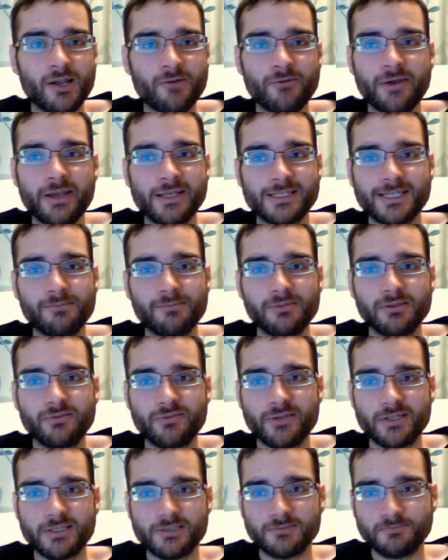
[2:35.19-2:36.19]
great example of
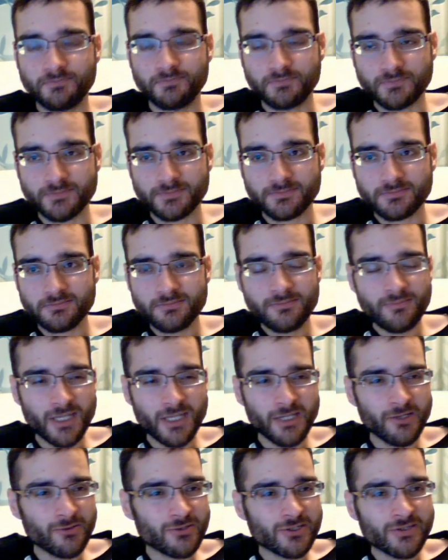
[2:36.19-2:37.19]
this.
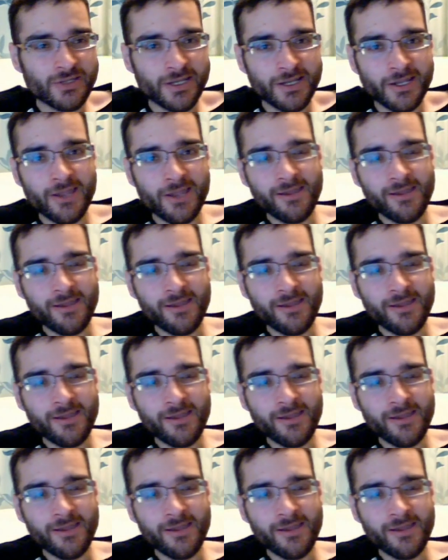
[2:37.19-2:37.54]
Do you think